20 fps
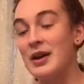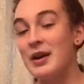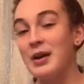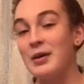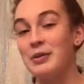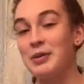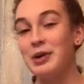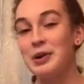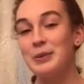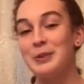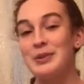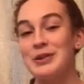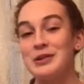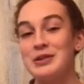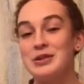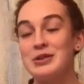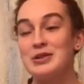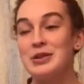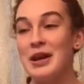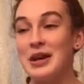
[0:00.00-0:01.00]
I'm going to be,
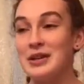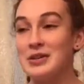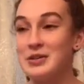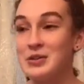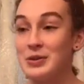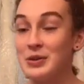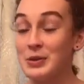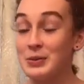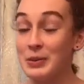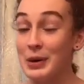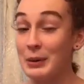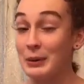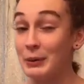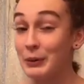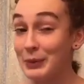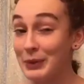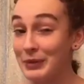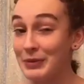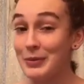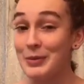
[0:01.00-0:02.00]
as you can probably
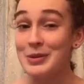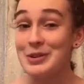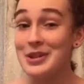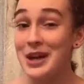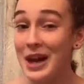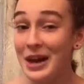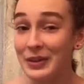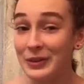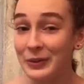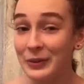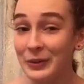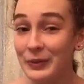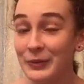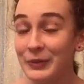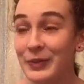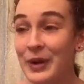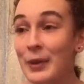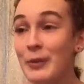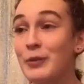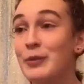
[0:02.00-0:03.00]
read from the title,
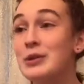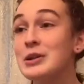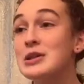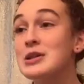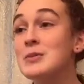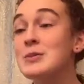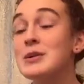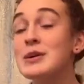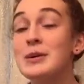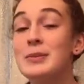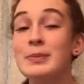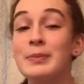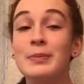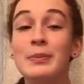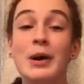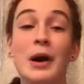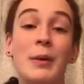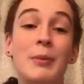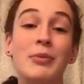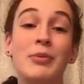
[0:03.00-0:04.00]
I'm going to
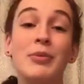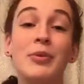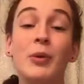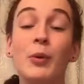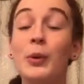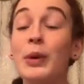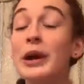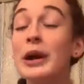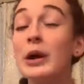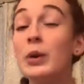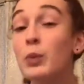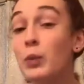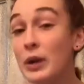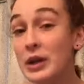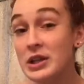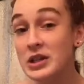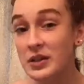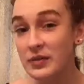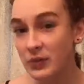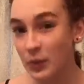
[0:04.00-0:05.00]
become the Wicked
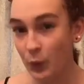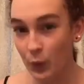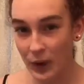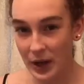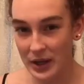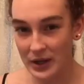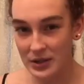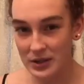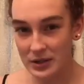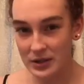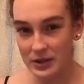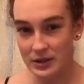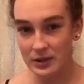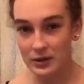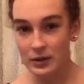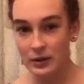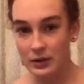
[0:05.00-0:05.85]
Witch of the West.